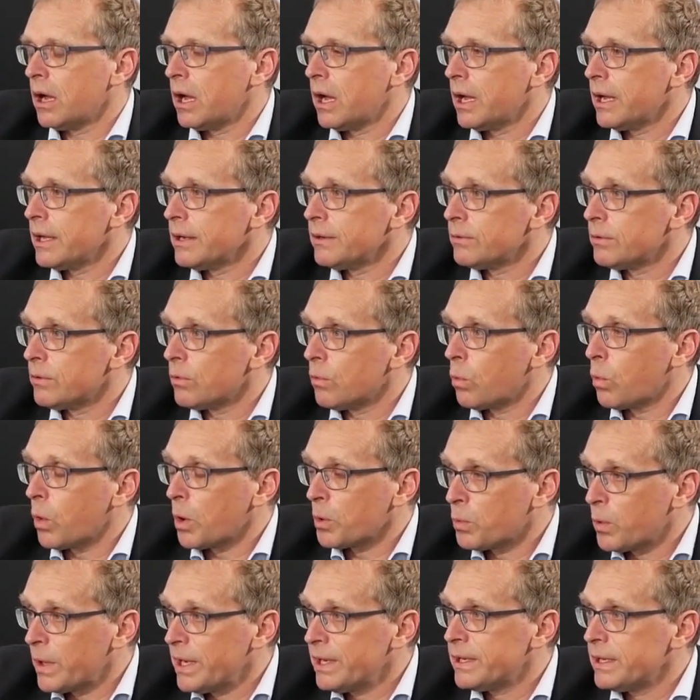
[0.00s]
And what
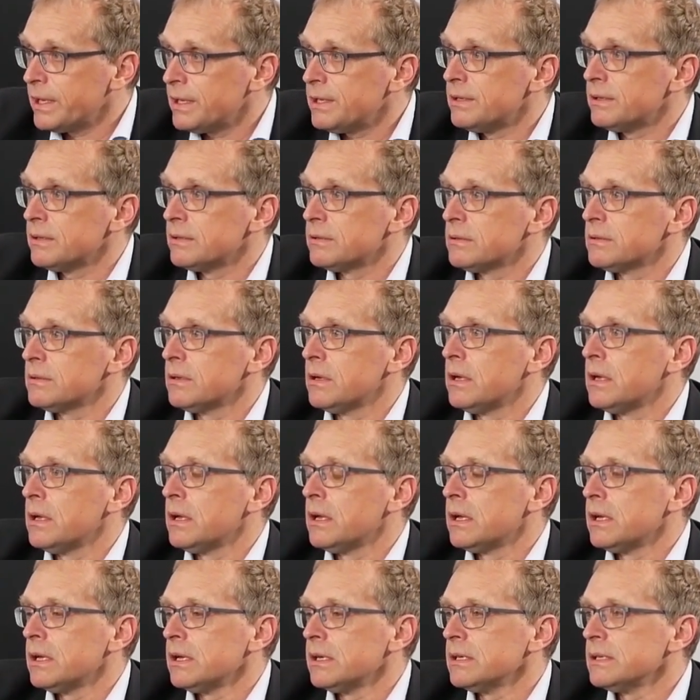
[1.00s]
we did
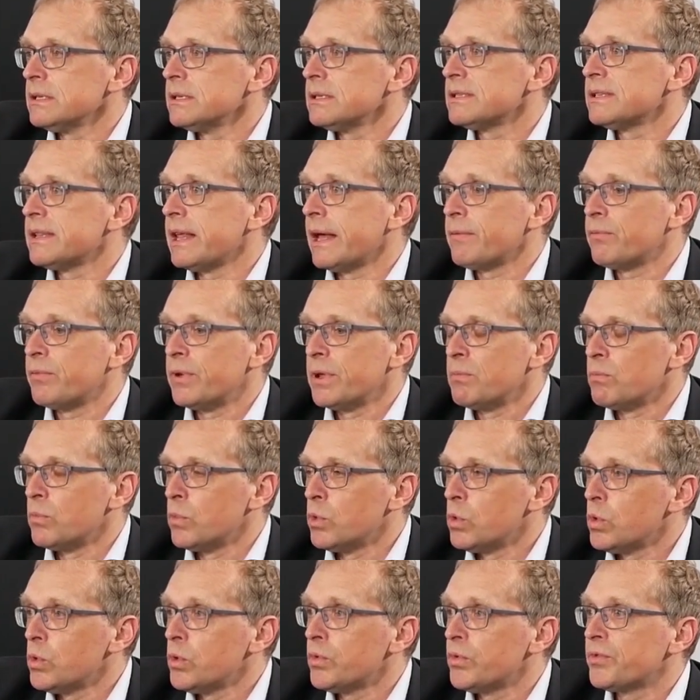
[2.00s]
is that we
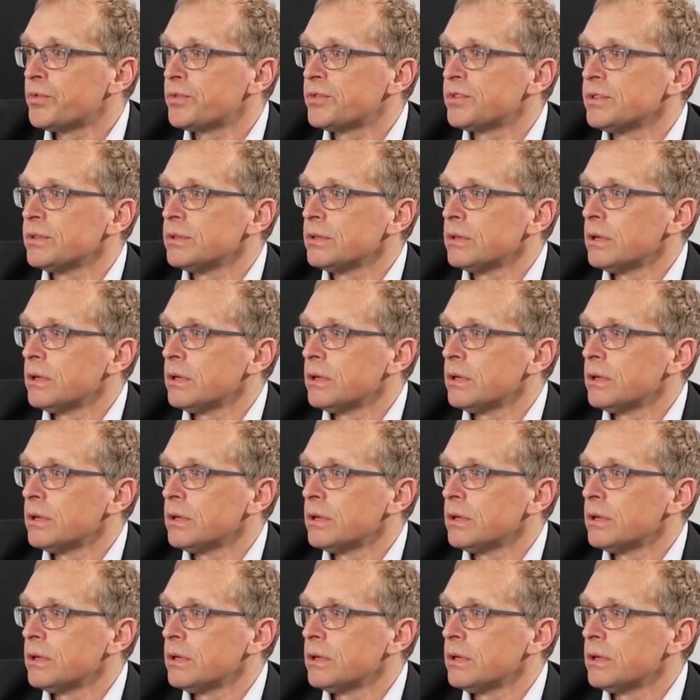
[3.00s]
moved